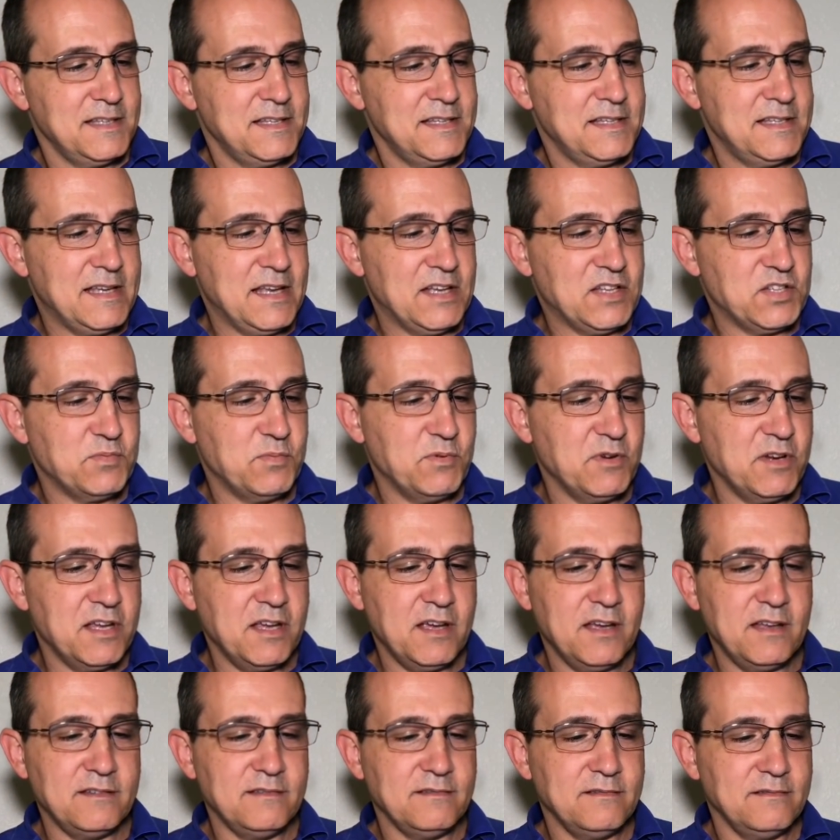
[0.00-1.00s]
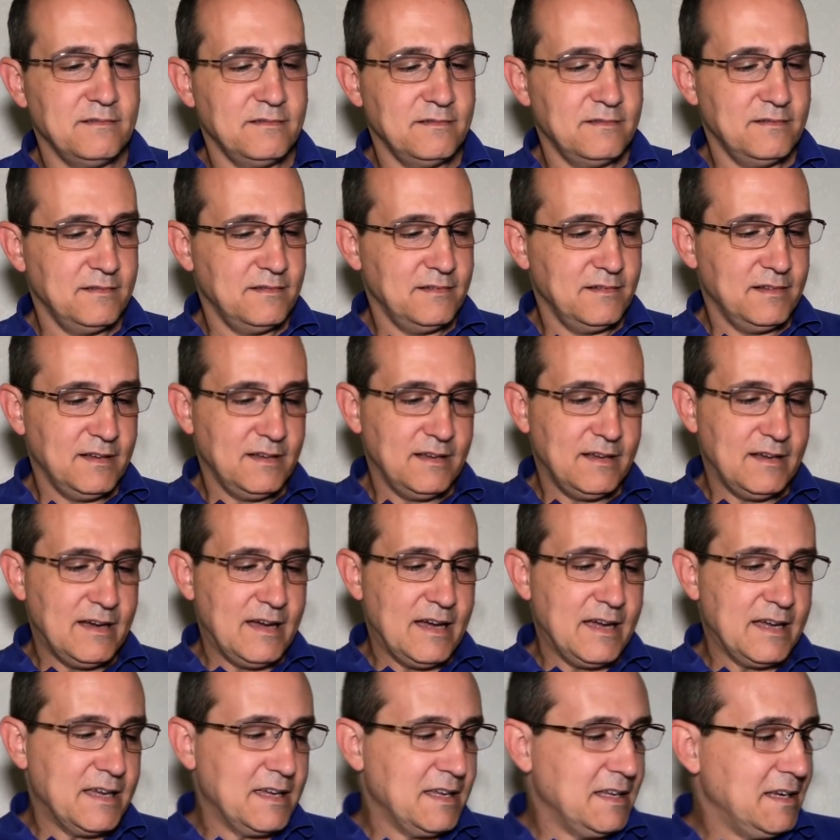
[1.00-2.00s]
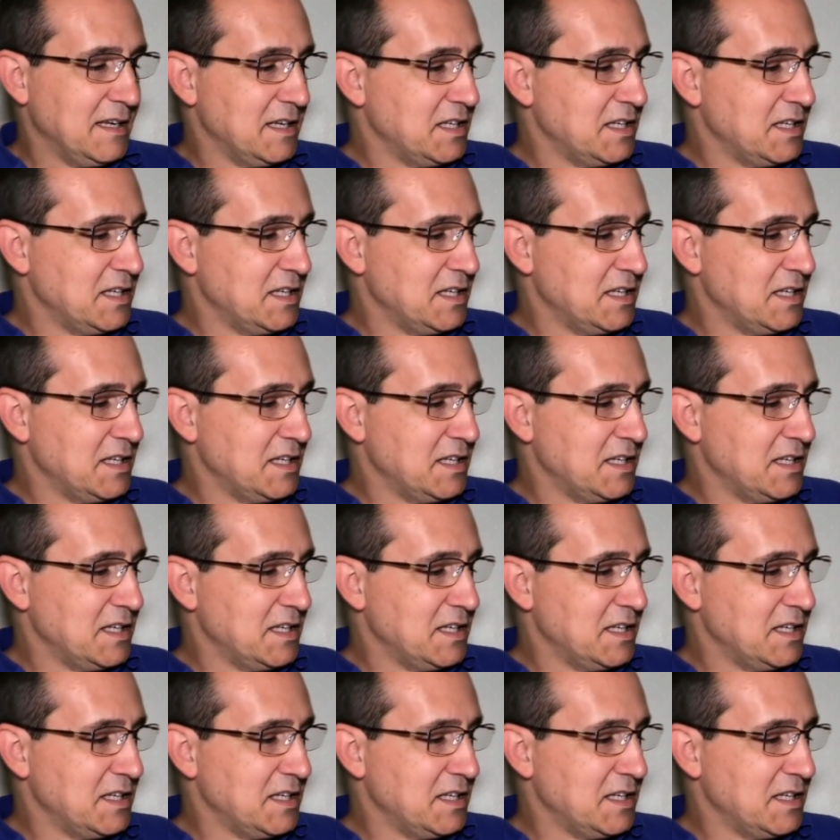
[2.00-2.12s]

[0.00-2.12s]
sounds pretty good. I can